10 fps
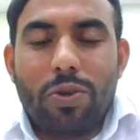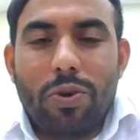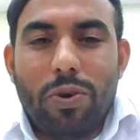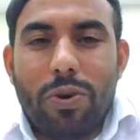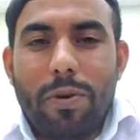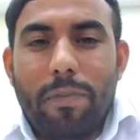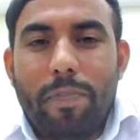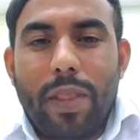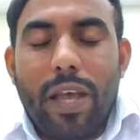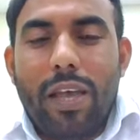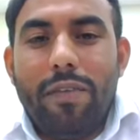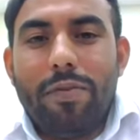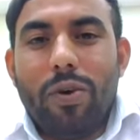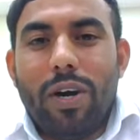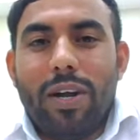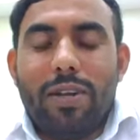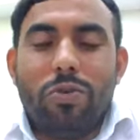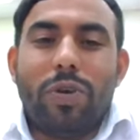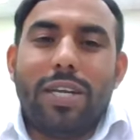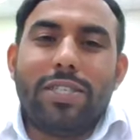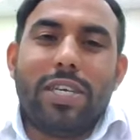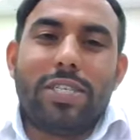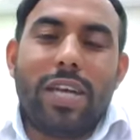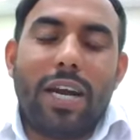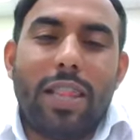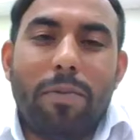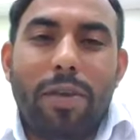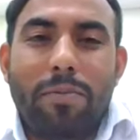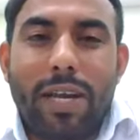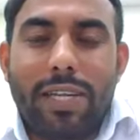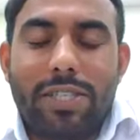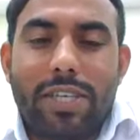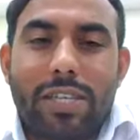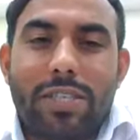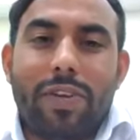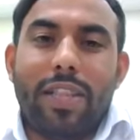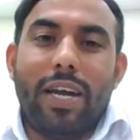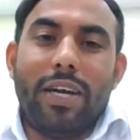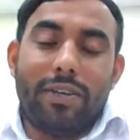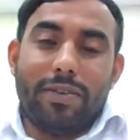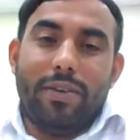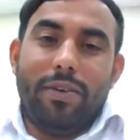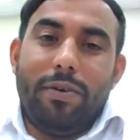So if you are, you can just send them email in such a way that,